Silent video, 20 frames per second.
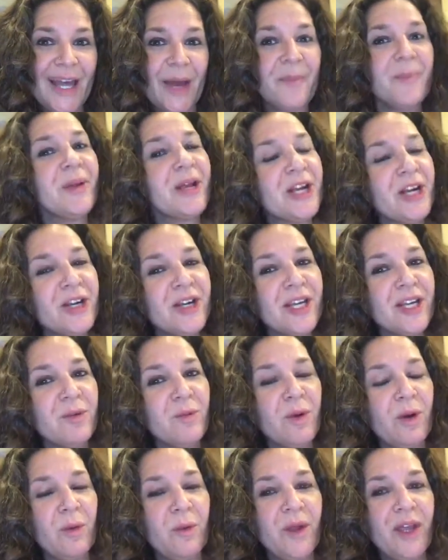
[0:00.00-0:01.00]
that
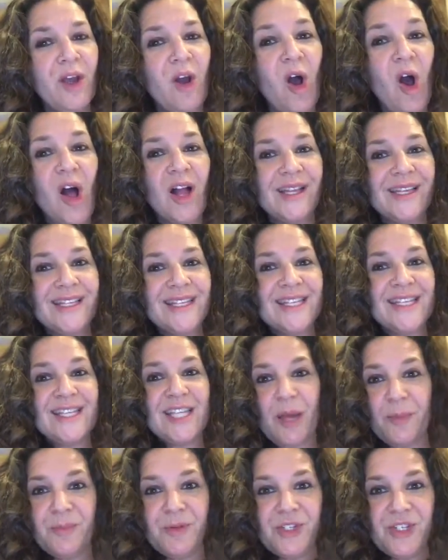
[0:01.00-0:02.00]
period where we call
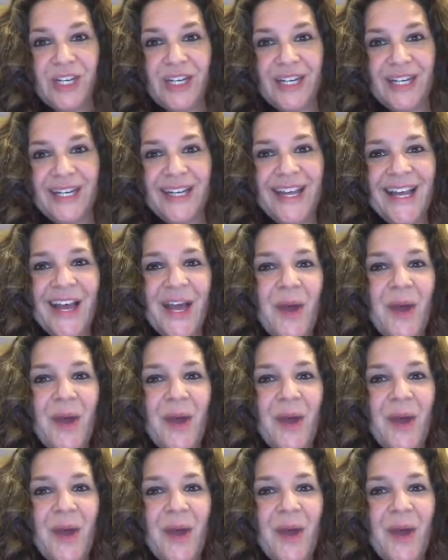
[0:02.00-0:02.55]
inception,